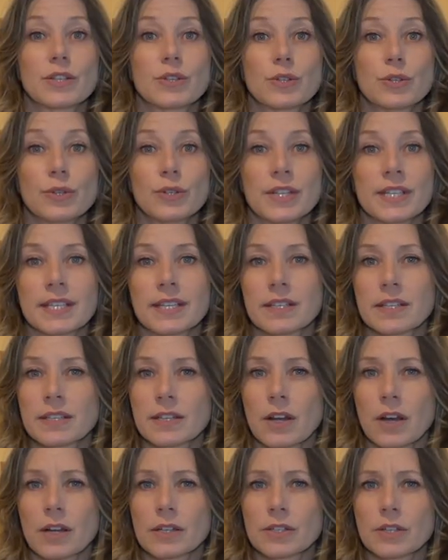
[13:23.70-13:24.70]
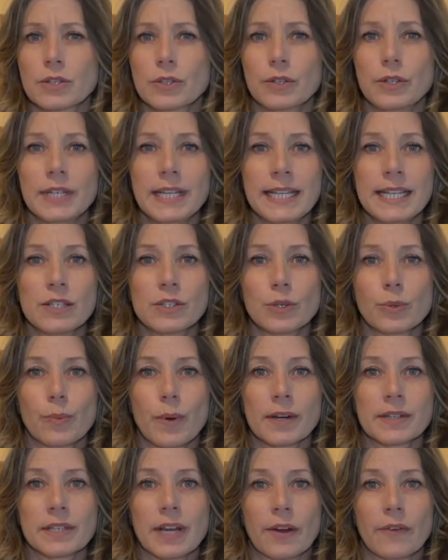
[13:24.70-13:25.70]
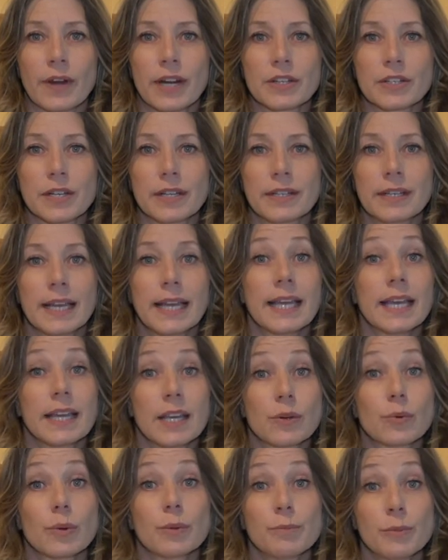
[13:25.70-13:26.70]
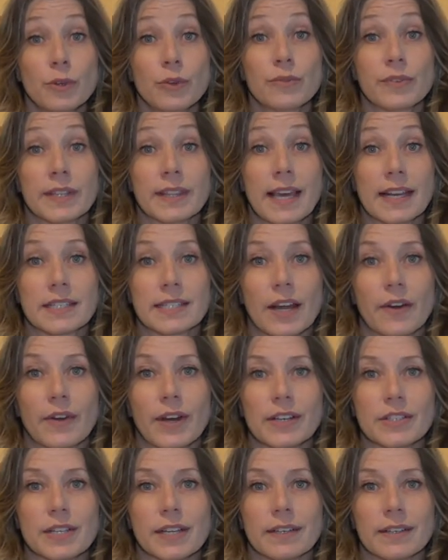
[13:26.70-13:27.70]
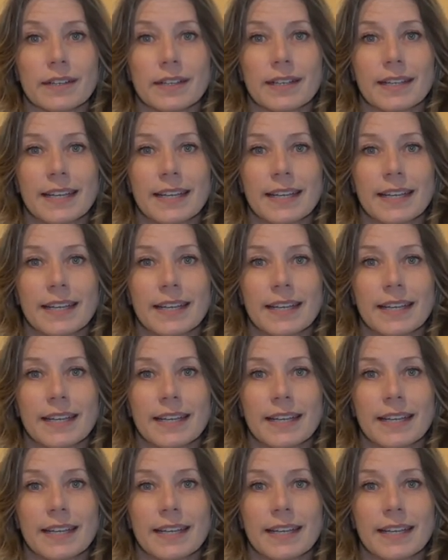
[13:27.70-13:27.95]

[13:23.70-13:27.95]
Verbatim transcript: soon as it starts to lean to one direction, it will move in that direction.